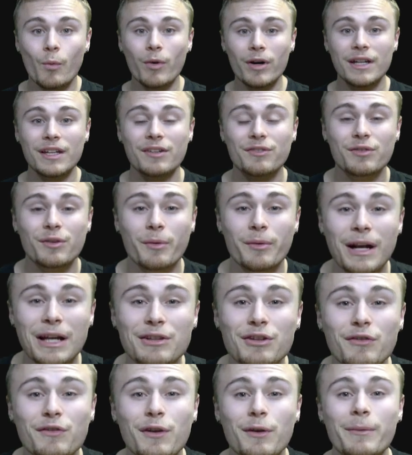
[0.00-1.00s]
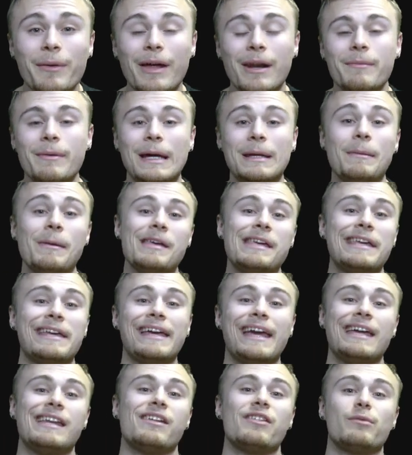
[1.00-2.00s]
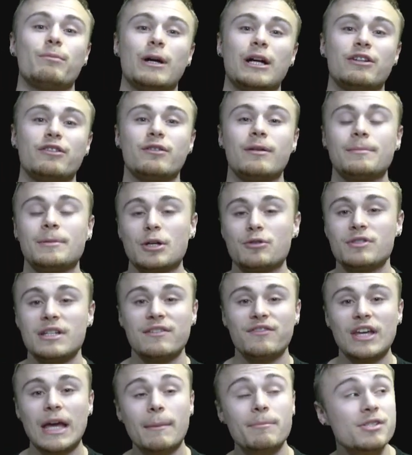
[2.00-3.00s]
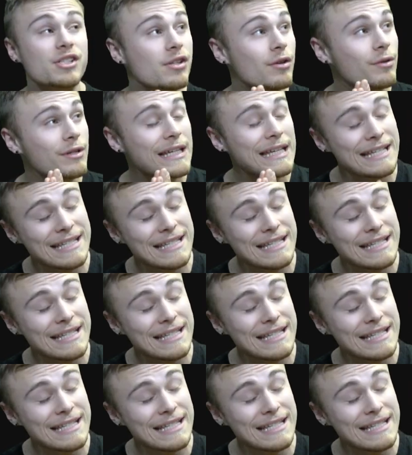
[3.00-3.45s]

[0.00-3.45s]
What is going on YouTube? back making another brand new Crypto TV episode.